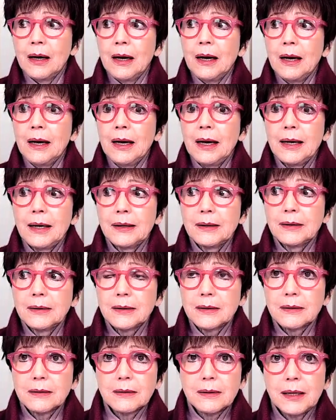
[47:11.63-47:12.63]
And
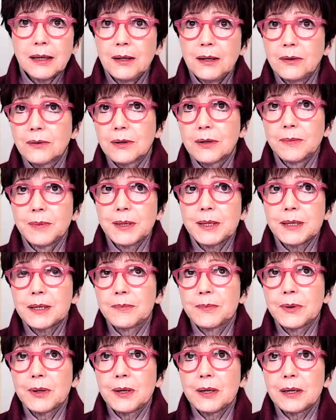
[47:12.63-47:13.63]
he looked a bit
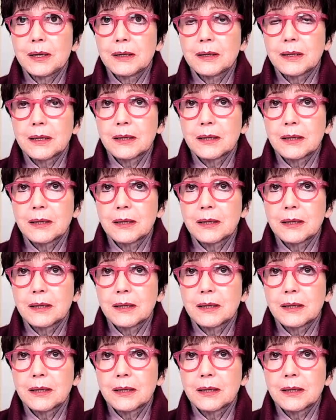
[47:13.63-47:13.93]
surprised,